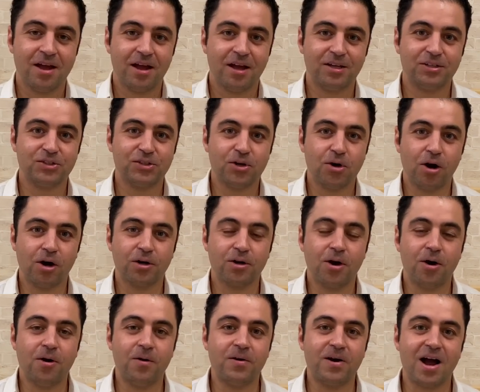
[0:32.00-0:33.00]
As you all
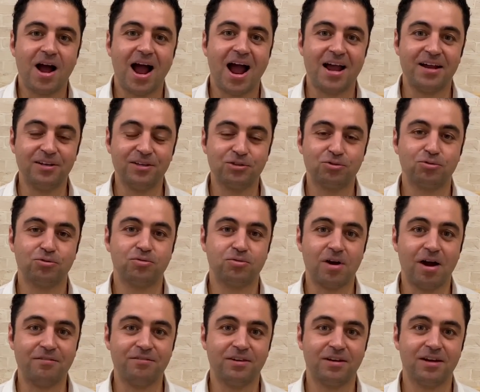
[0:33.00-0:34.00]
know, I need to
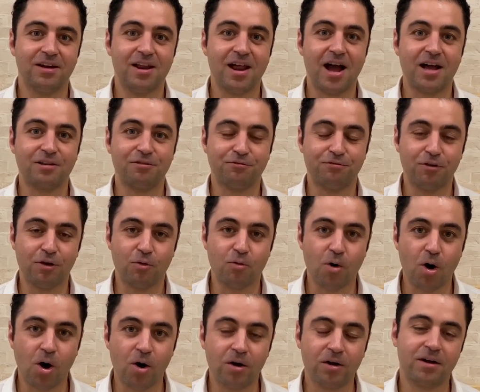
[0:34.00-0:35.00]
travel a lot for
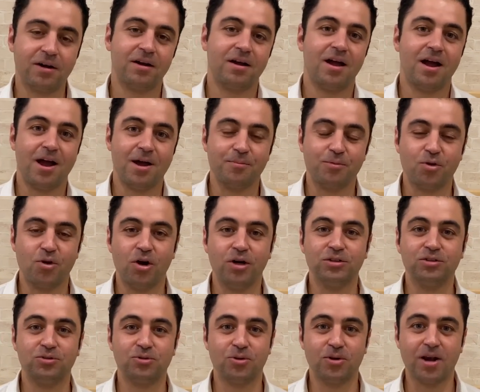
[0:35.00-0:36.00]
work. I'm
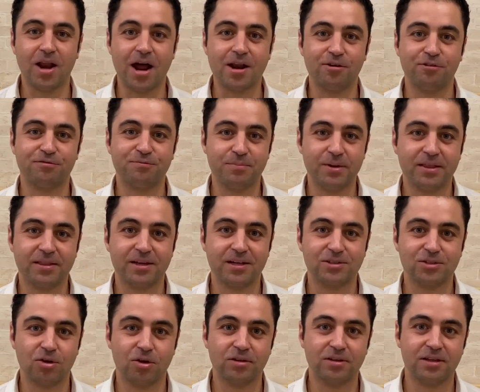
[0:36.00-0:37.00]
going to a lot of
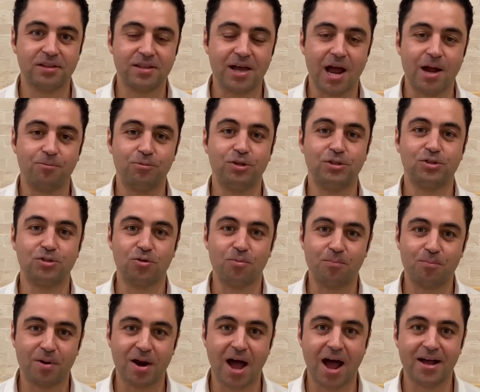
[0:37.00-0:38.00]
meetings all the time with
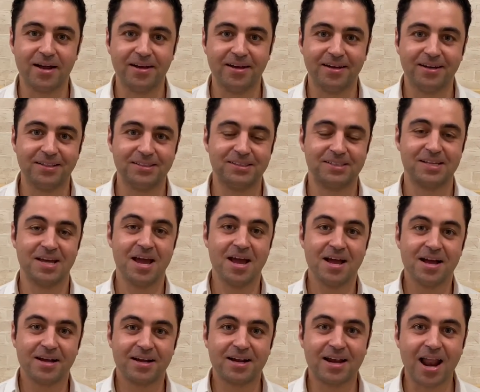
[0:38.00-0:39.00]
suppliers,
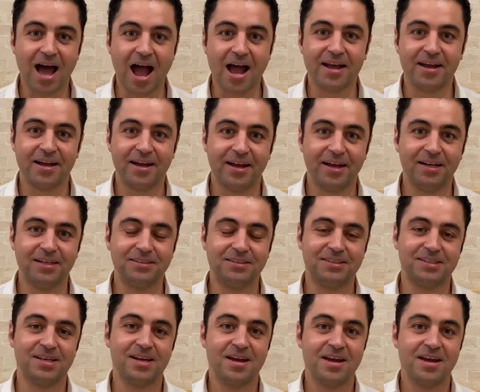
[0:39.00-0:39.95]
clients,